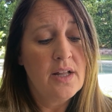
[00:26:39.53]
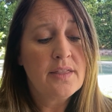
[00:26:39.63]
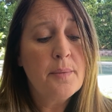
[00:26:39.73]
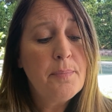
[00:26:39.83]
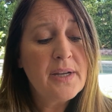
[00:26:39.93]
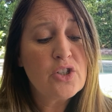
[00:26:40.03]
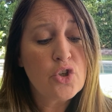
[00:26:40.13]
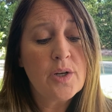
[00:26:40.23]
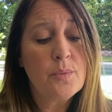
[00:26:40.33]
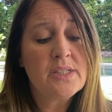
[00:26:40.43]
The big
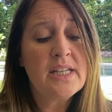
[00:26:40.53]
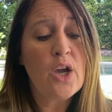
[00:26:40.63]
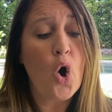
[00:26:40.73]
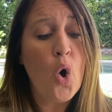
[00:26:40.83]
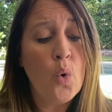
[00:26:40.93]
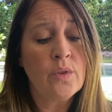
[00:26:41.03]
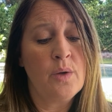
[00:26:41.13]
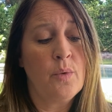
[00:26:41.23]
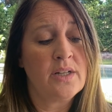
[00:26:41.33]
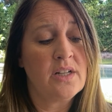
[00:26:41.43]
tree was the only
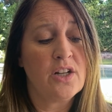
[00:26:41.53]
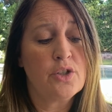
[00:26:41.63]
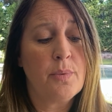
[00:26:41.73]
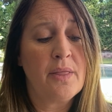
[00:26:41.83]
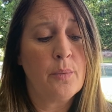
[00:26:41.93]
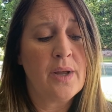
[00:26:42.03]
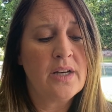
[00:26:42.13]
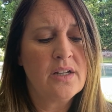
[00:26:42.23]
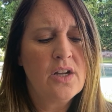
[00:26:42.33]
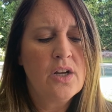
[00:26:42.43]
one touched by the
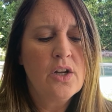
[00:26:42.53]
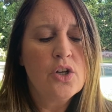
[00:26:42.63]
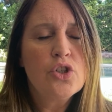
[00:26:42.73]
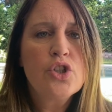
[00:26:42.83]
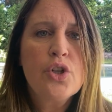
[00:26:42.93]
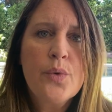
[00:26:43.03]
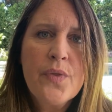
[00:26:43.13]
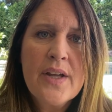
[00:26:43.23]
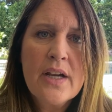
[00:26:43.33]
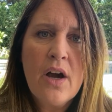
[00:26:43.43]
wind. Do you
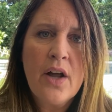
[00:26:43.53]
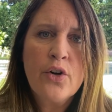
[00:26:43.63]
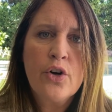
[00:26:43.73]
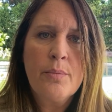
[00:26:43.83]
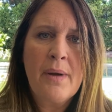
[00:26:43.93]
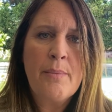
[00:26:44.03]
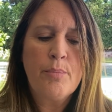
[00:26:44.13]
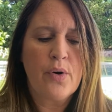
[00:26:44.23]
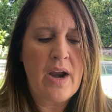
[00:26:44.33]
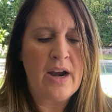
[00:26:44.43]
think God heard my
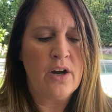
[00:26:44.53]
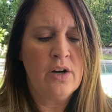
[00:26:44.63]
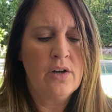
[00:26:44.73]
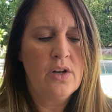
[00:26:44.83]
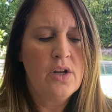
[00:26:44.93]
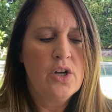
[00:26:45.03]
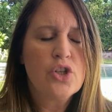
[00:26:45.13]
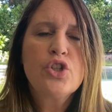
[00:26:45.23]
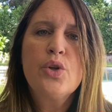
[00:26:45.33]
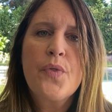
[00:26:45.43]
prayer?
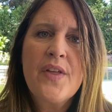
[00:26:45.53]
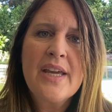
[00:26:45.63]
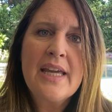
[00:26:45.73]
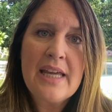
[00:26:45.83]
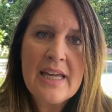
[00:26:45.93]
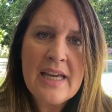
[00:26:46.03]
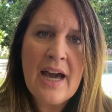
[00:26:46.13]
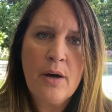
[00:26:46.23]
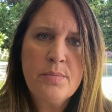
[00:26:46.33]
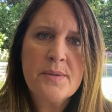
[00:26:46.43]
Do you think He
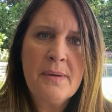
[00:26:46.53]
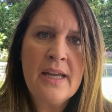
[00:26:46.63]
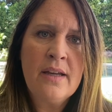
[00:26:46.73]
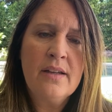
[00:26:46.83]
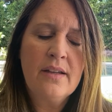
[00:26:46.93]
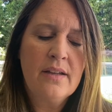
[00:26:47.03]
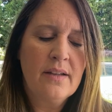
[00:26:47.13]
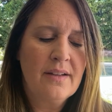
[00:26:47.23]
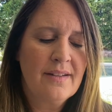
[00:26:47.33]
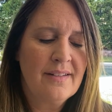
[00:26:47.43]
helped me?"
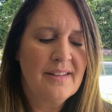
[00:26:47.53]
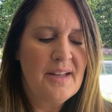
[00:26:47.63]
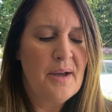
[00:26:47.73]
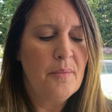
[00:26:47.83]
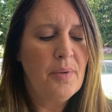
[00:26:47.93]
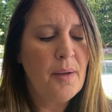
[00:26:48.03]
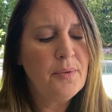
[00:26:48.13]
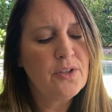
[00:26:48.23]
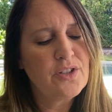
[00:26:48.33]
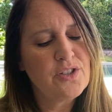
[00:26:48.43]
Papa
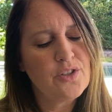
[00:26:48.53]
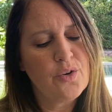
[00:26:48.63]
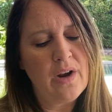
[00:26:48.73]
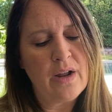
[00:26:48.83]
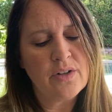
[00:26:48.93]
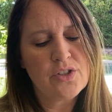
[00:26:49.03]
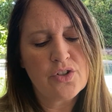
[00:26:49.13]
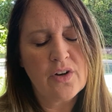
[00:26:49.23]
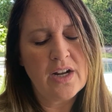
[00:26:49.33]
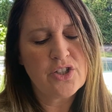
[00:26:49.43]
looked at the ground and
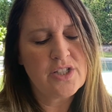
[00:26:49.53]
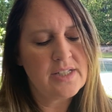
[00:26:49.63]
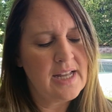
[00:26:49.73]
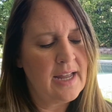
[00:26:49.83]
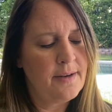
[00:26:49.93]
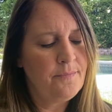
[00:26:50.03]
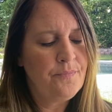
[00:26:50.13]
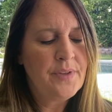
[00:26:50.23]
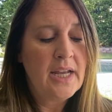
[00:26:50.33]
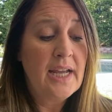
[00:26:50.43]
scratched his head.
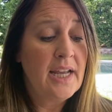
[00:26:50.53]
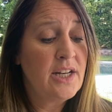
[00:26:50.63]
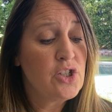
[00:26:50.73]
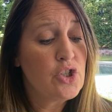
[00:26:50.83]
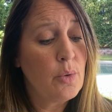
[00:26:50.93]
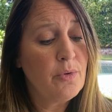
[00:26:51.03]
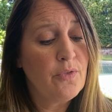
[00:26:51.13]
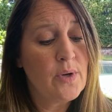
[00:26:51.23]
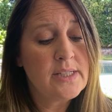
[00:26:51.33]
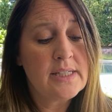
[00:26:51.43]
In a sober
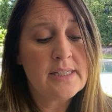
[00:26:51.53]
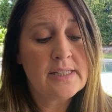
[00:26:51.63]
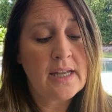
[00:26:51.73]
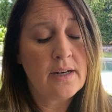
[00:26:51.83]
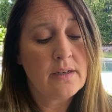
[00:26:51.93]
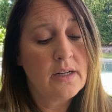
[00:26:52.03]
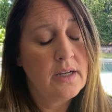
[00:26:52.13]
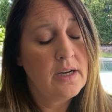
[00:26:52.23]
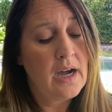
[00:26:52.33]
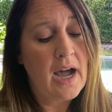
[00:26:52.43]
voice, he said,
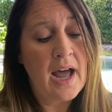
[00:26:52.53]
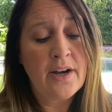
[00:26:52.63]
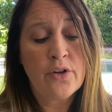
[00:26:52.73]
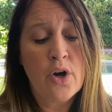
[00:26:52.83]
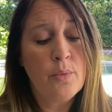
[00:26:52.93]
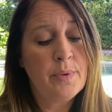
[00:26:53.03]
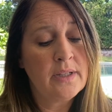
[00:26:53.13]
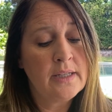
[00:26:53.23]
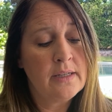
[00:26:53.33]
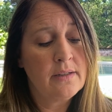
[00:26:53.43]
"I don't know,
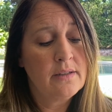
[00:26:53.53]
Billy.